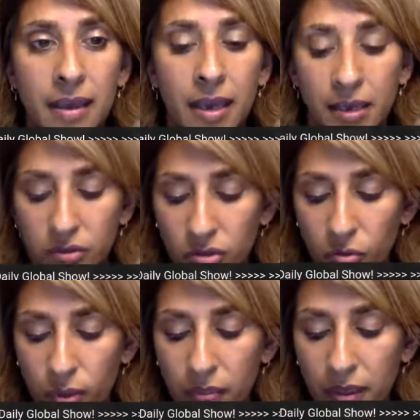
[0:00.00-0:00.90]
And so
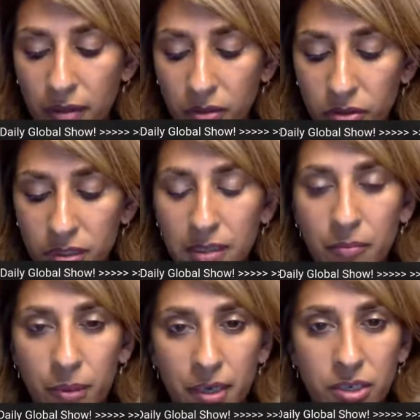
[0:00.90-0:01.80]
when they looked at the
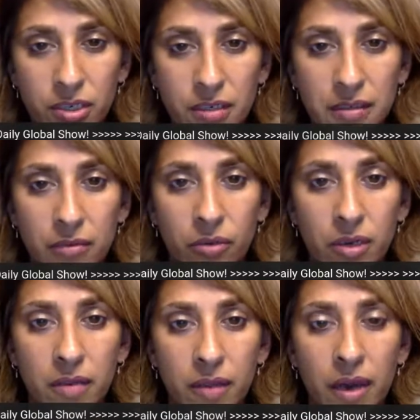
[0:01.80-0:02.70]
patients that were
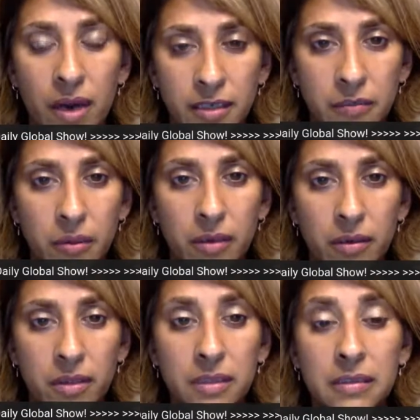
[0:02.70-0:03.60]
in the hospital,
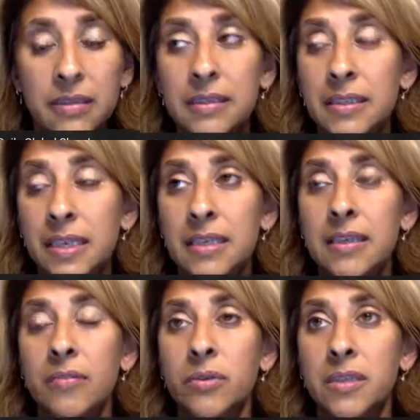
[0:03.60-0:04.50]
and this is a study
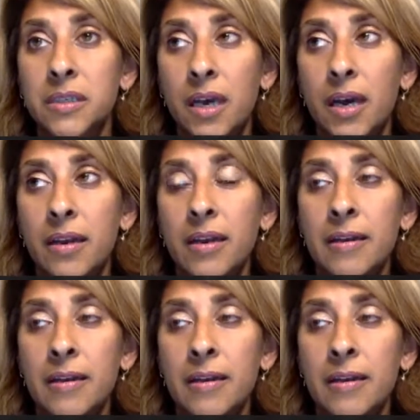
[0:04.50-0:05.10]
that was done